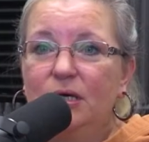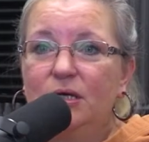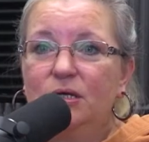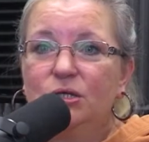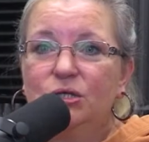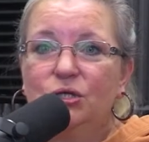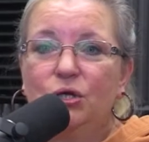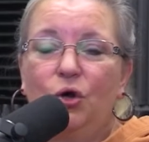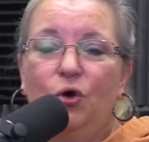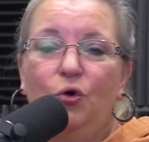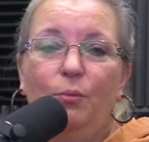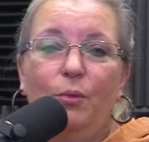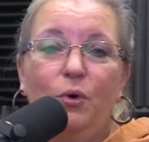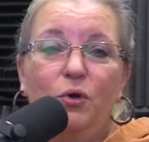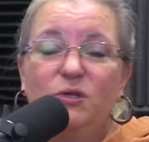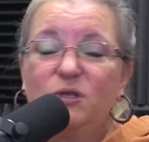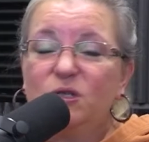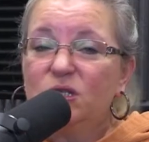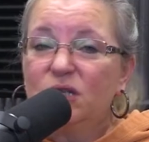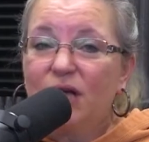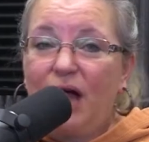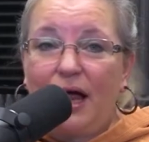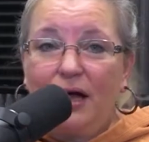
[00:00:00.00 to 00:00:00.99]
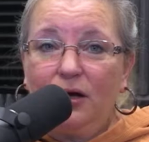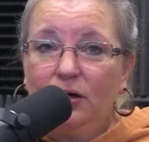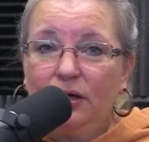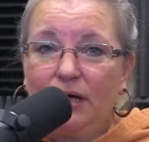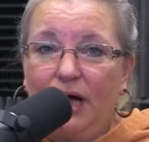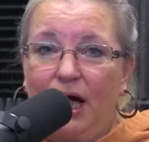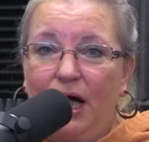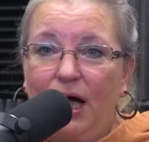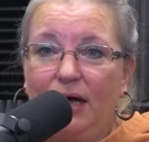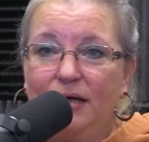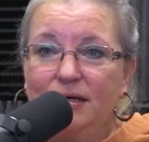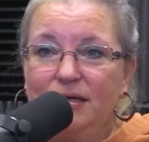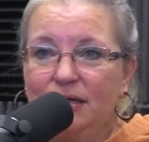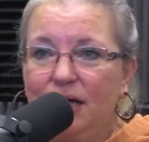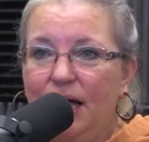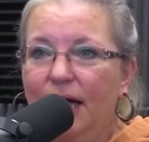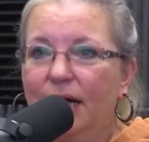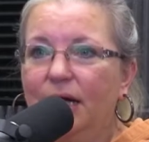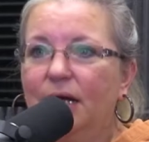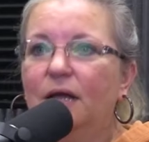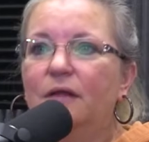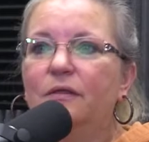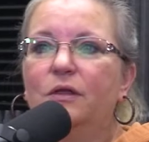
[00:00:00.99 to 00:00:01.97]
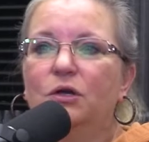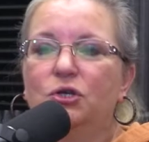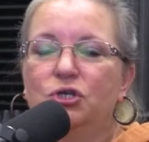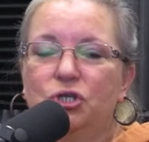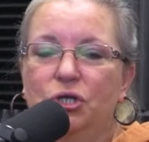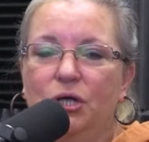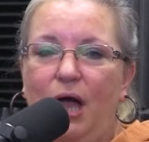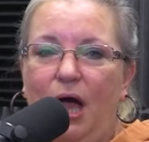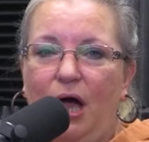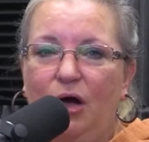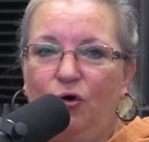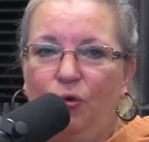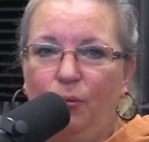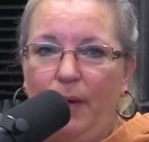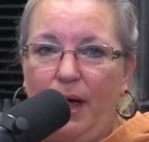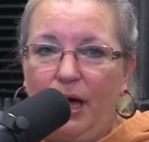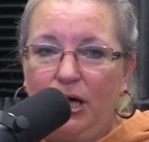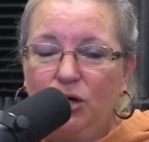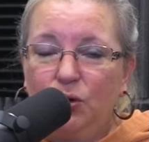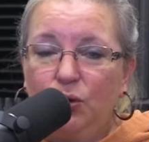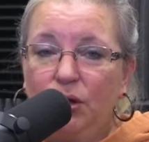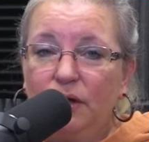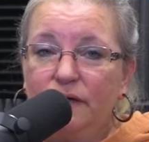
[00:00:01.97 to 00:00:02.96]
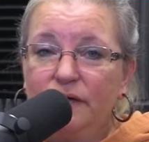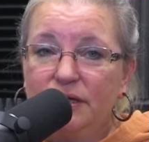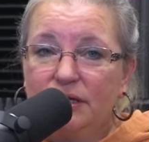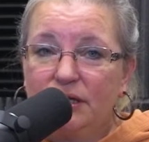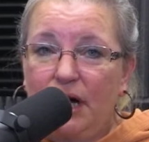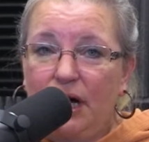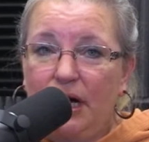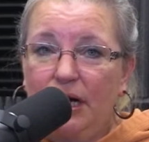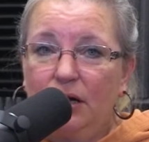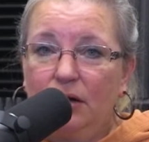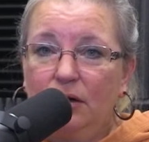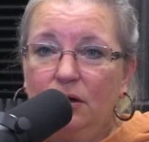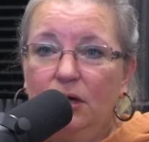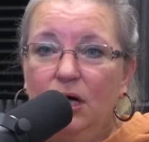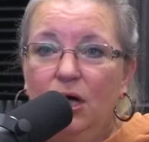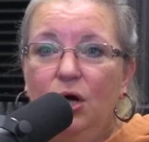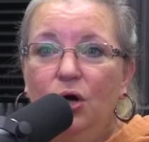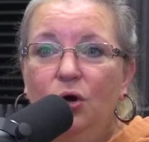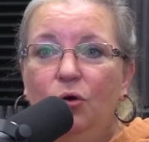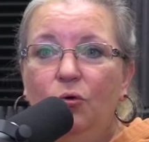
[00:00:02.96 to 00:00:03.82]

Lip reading: So most style guides like the Chicago Manual of Style,